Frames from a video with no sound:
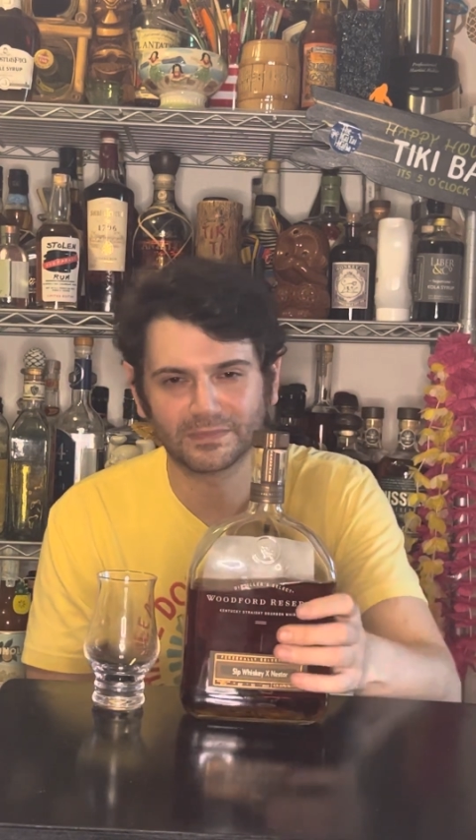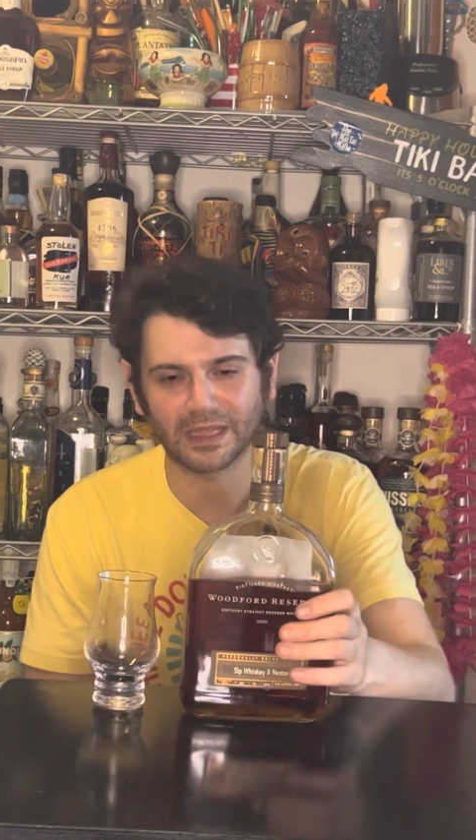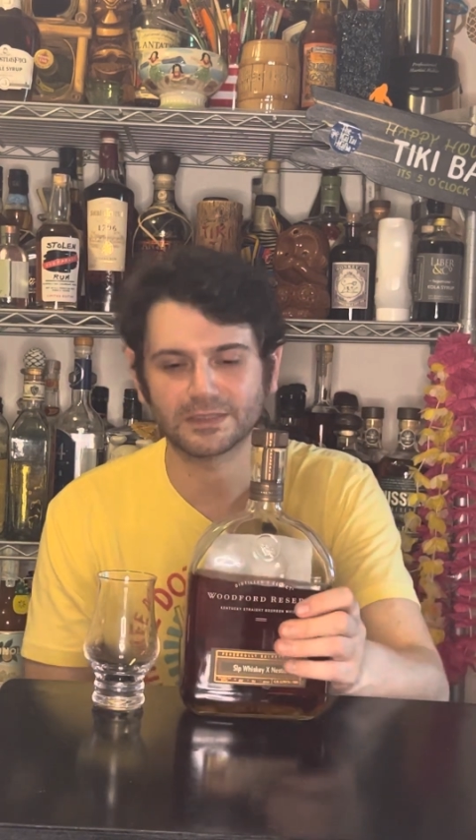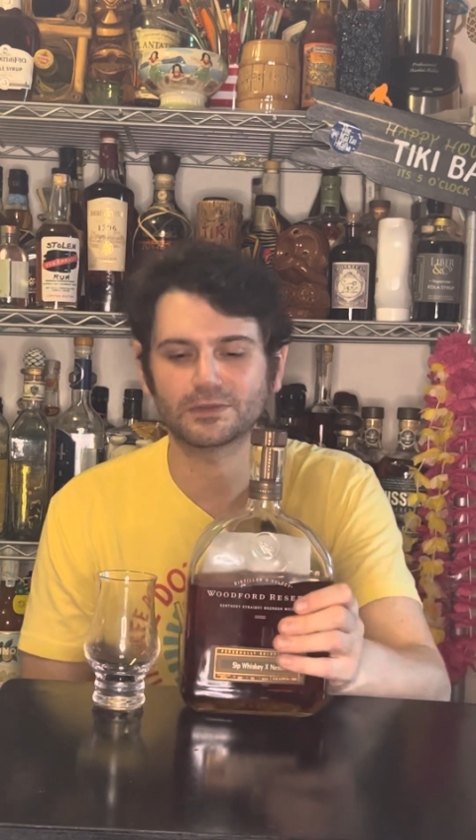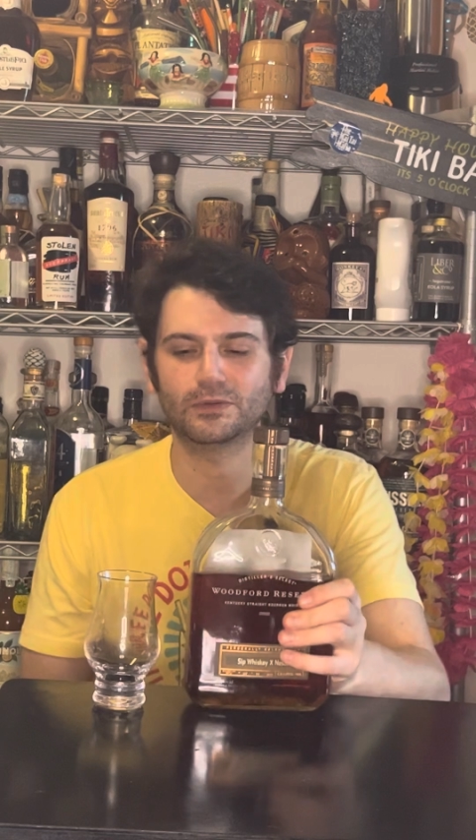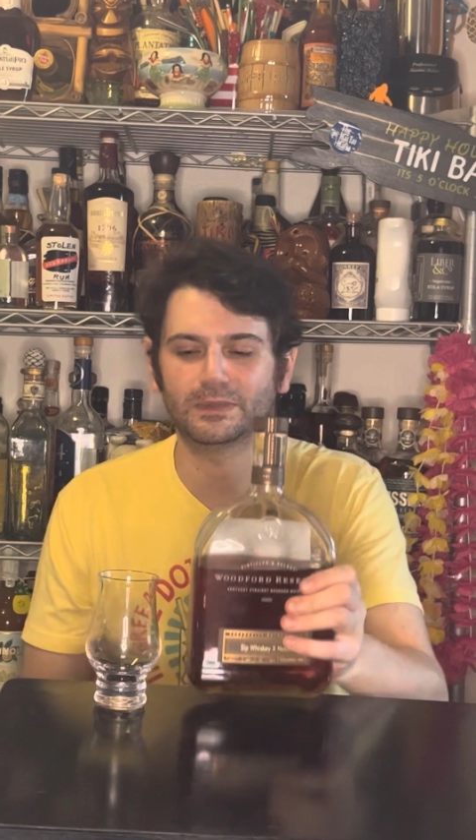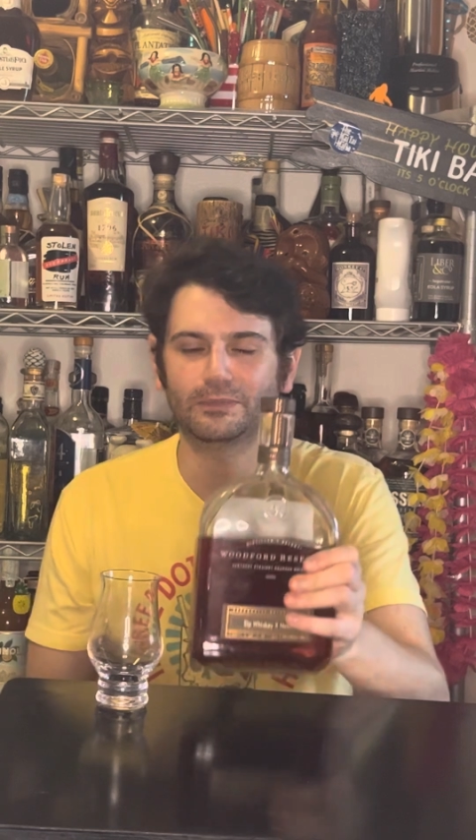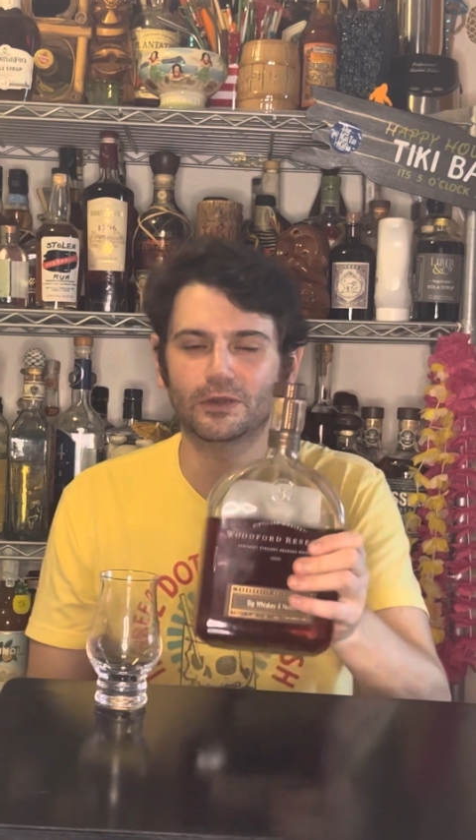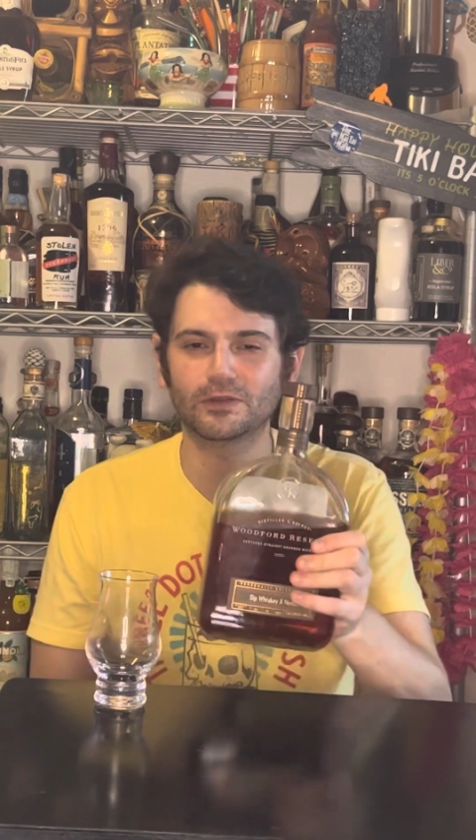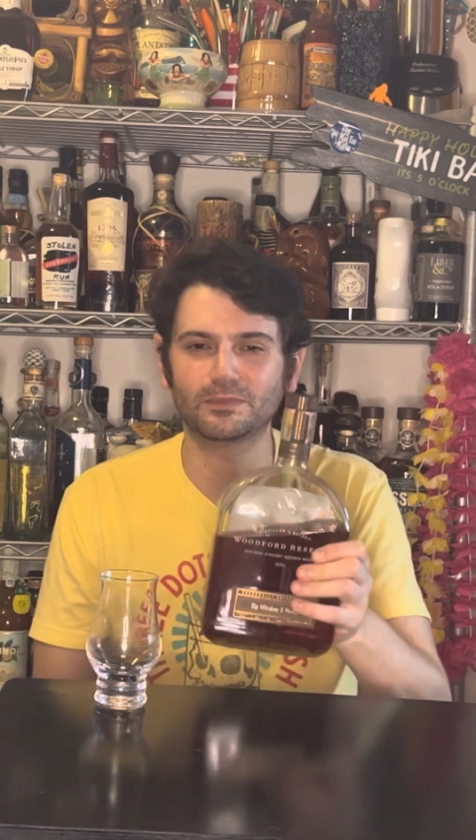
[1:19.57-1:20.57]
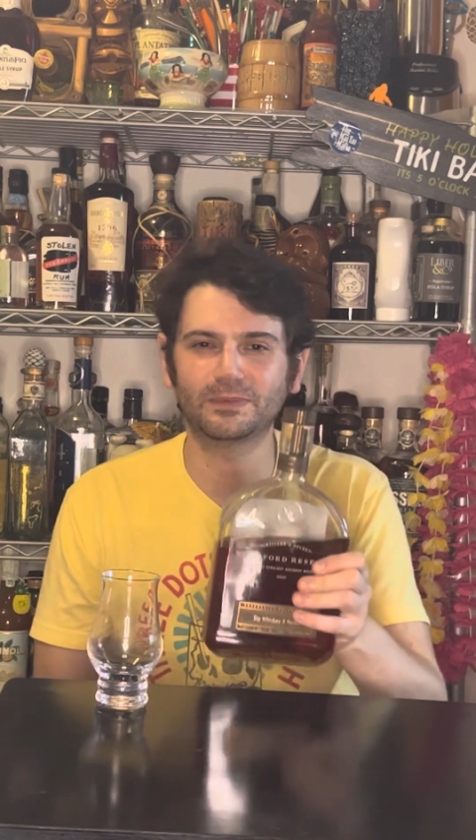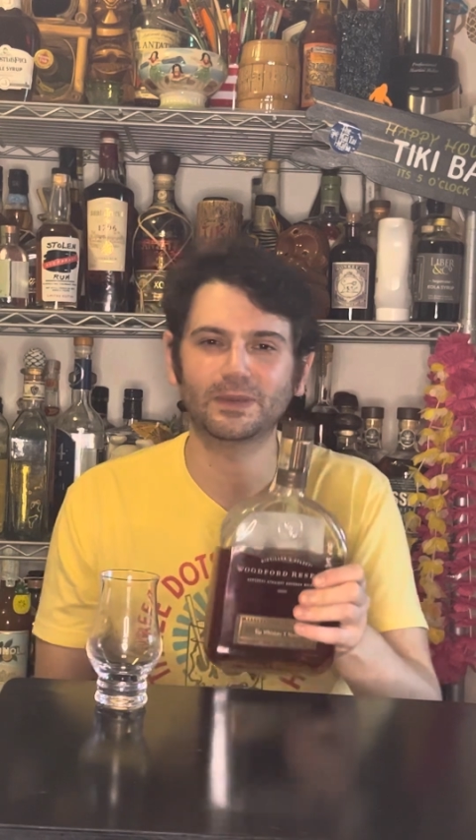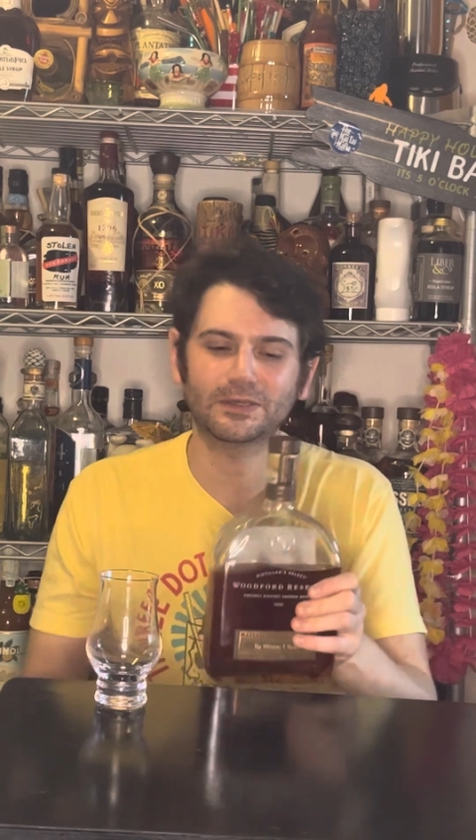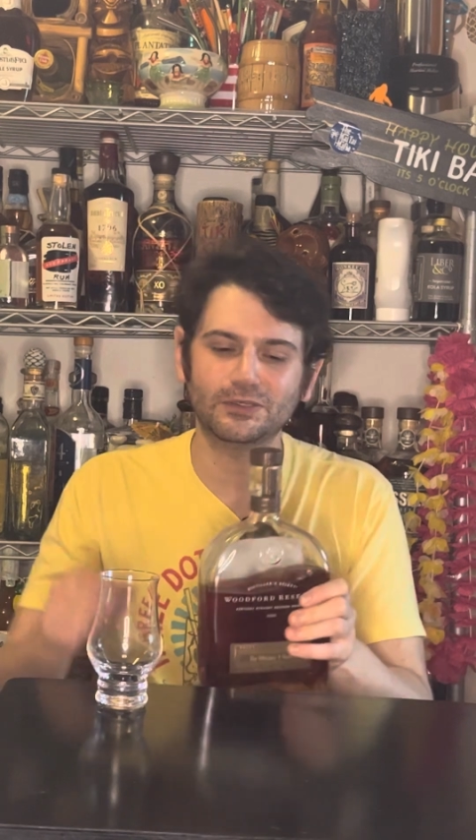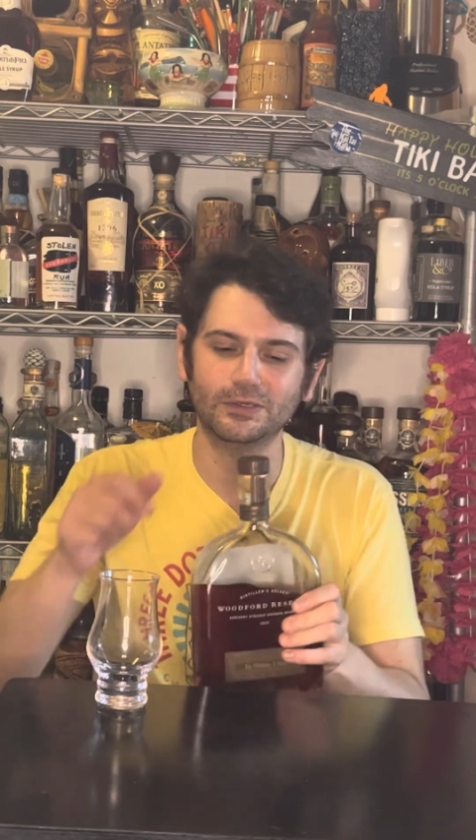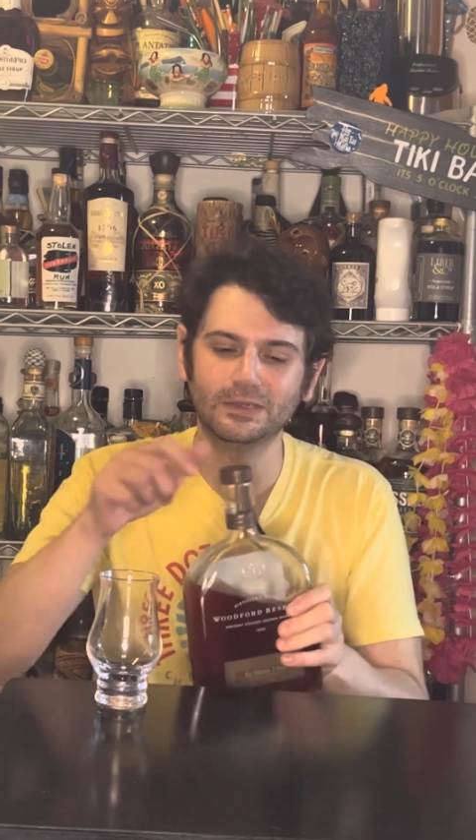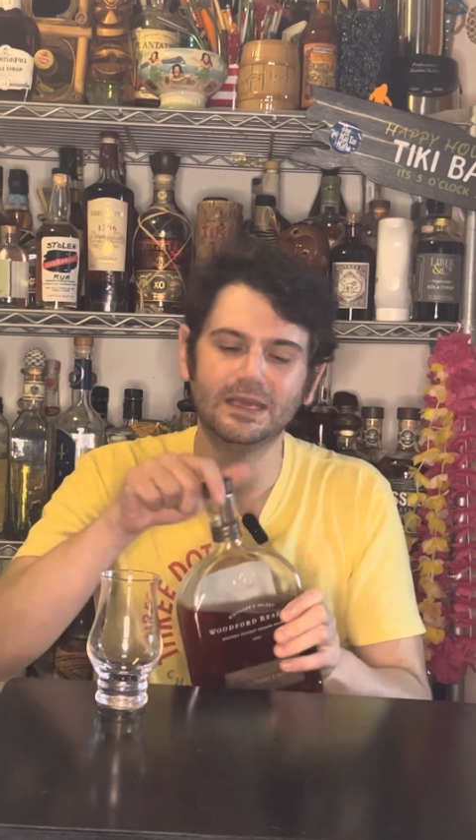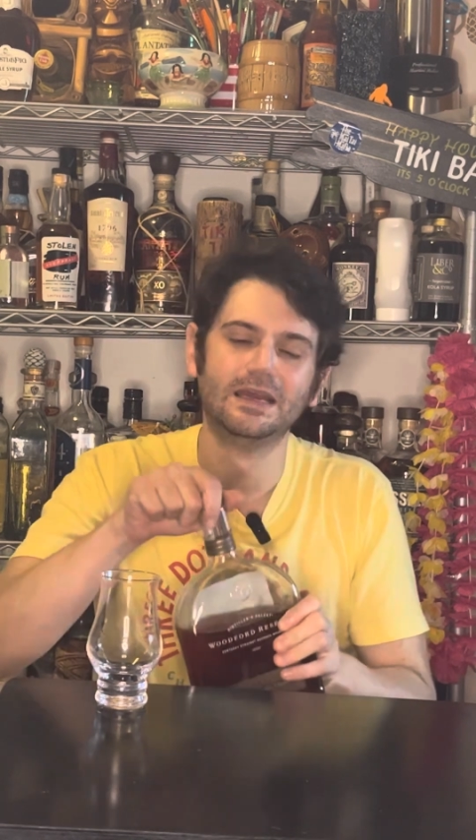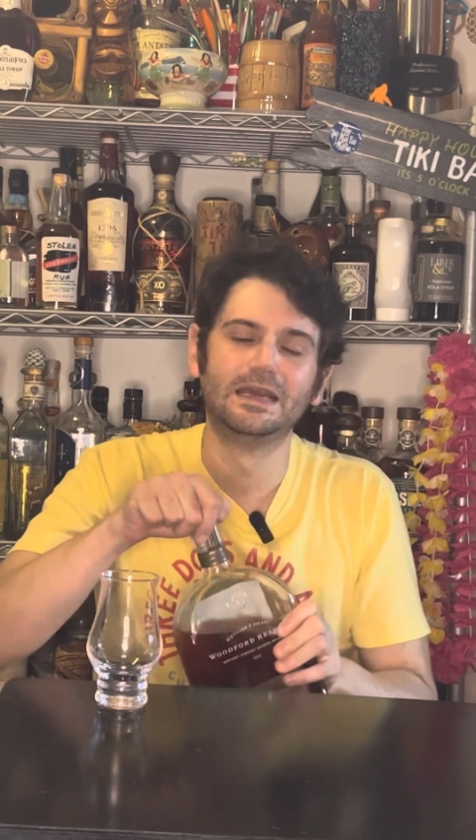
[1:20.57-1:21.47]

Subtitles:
that's only part of the picture.